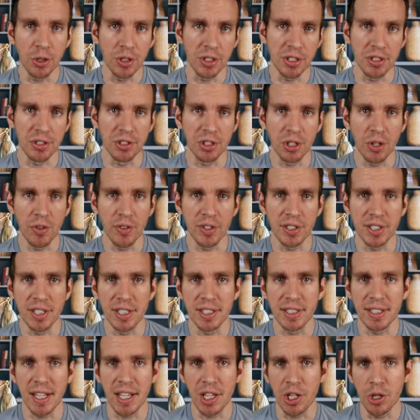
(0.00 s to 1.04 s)
goods and
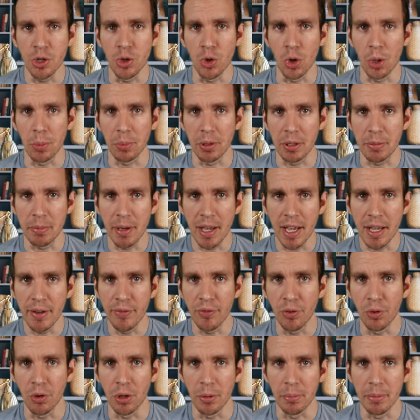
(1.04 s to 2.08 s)
services that you normally pay
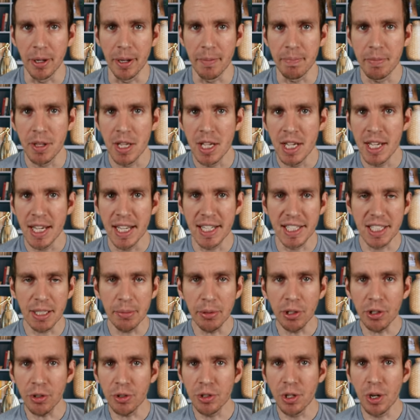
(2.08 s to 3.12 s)
for? But in some
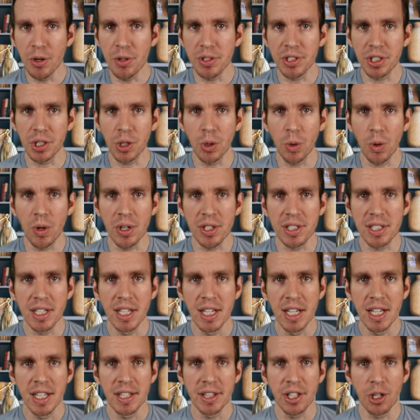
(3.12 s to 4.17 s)
other news, of course,
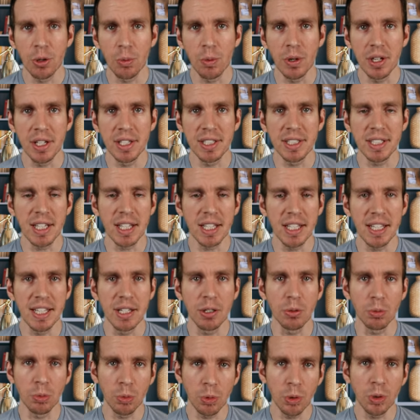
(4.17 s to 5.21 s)
there was
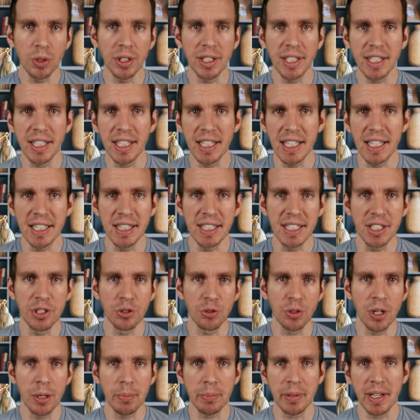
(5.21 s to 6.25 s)
a ruling in the
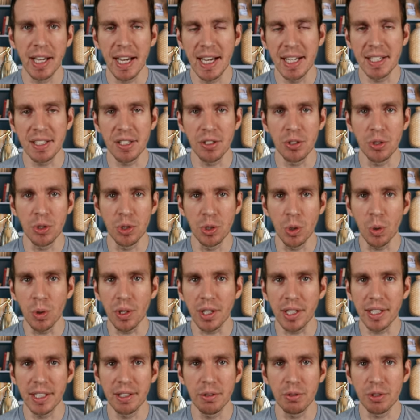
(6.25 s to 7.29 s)
Trump case in New
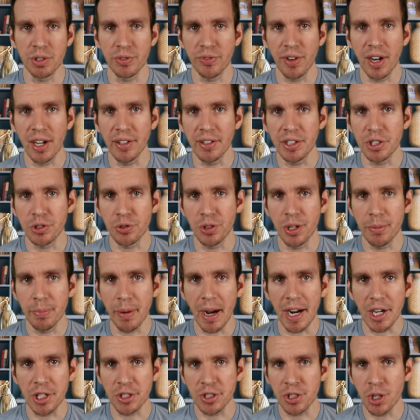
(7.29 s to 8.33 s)
York, and it was found that Trump
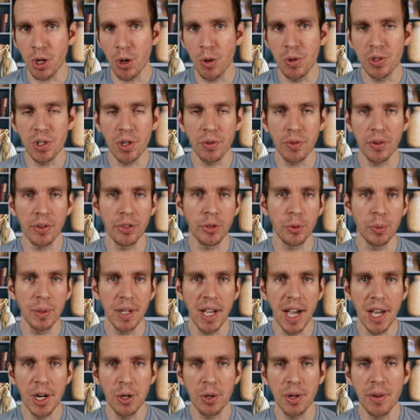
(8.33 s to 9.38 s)
actually owes over
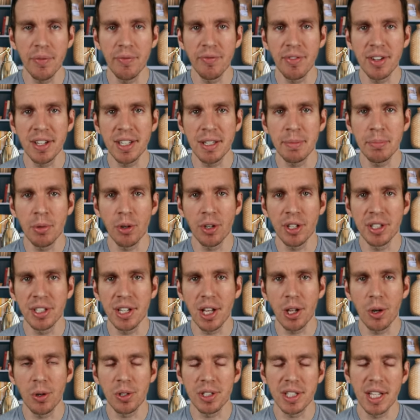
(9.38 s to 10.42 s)
$350
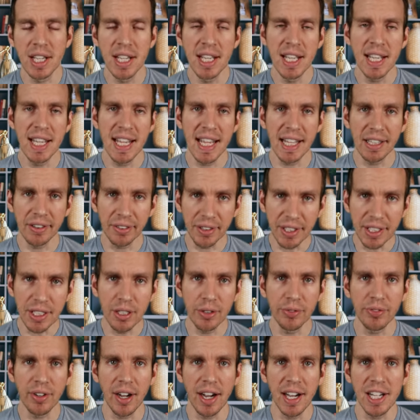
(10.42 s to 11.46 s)
million in
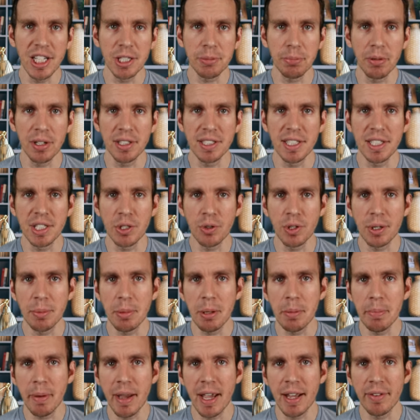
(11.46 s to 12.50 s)
legal fines, plus he's going to
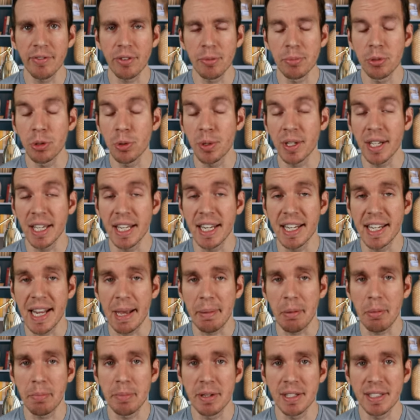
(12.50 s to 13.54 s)
be banned from doing any
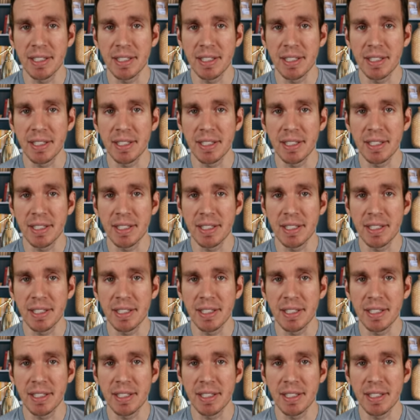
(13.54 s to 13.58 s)
type of